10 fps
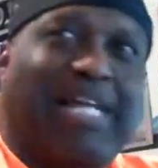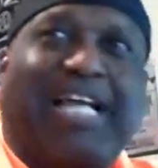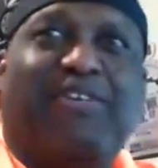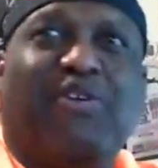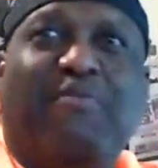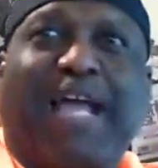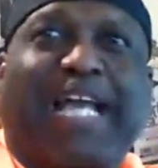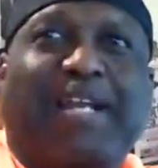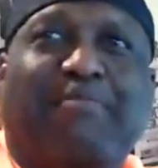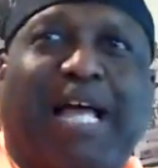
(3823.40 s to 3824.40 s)
quarterback in
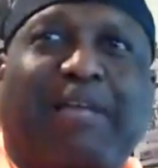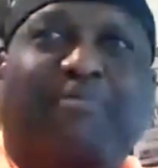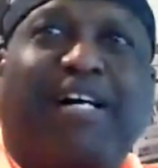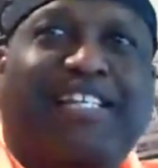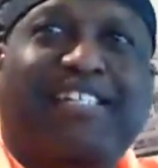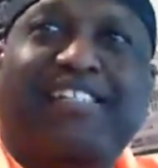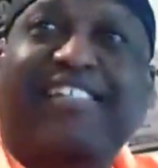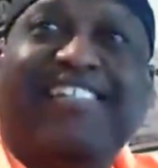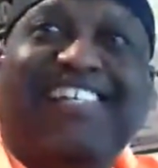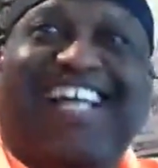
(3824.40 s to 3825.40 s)
a black body.
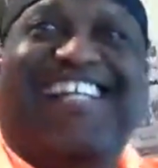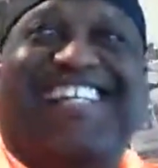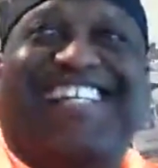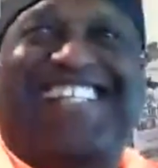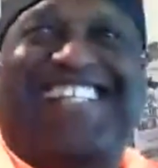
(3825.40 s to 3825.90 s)
Yeah. And, oh,